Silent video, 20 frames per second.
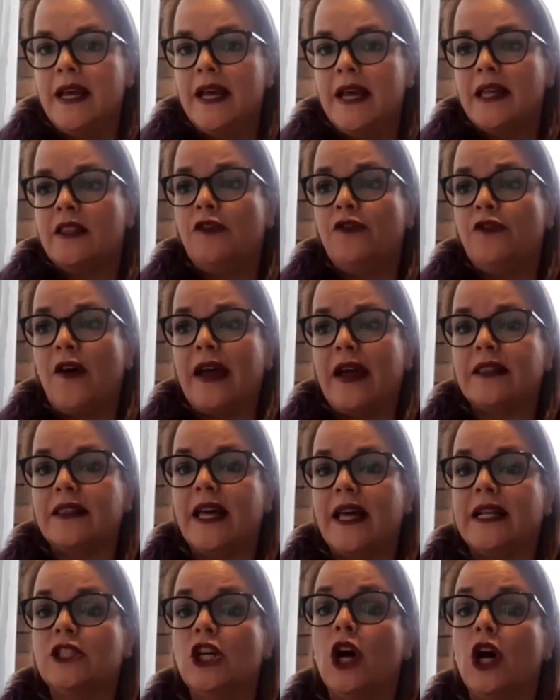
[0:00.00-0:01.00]
The fact
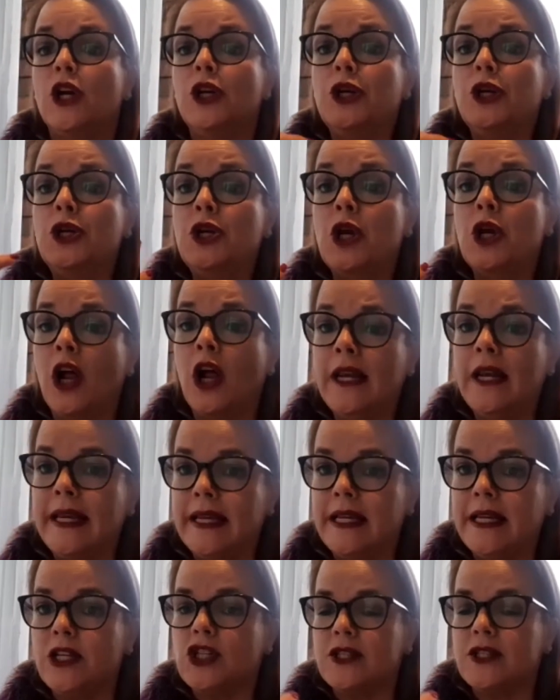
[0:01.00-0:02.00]
that
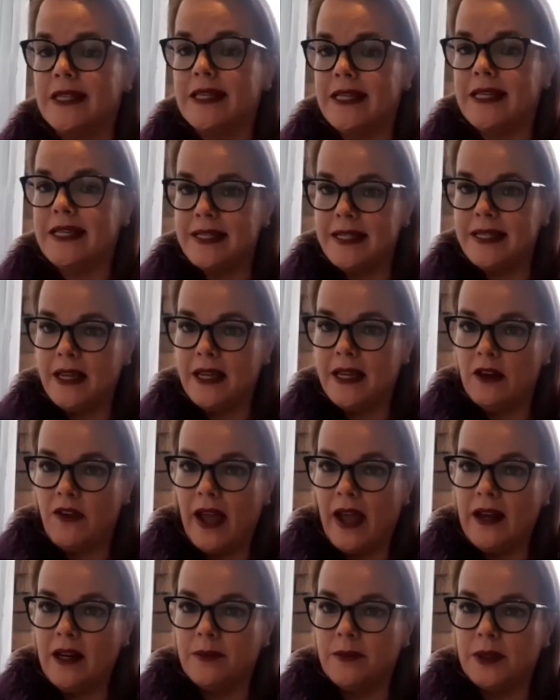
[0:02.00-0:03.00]
knowledge is easily
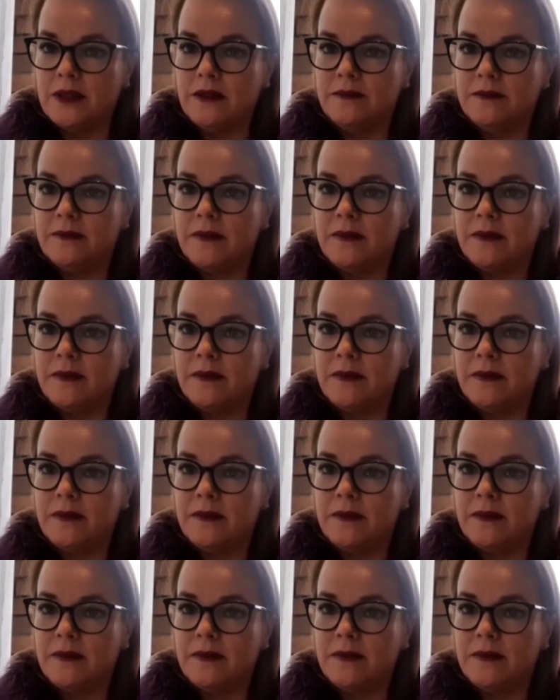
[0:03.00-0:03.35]
available.